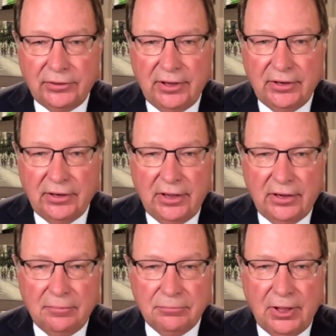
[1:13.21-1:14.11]
And, and
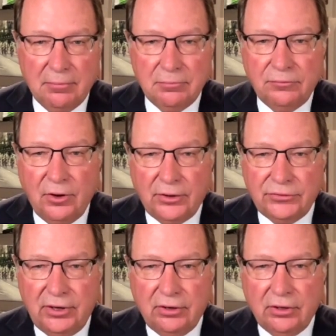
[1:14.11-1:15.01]
I, I'm
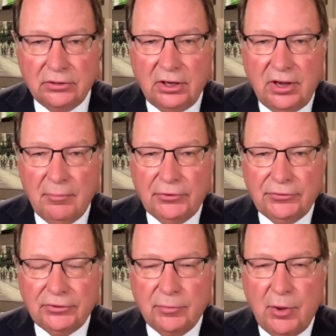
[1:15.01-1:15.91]
focused here in Columbus
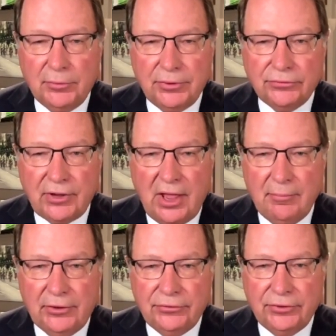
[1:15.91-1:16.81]
at the moment with those
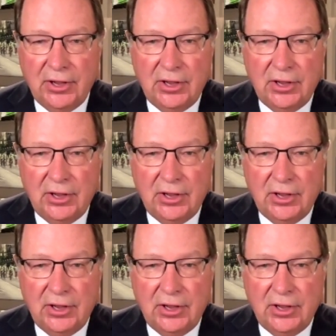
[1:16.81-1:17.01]
comments.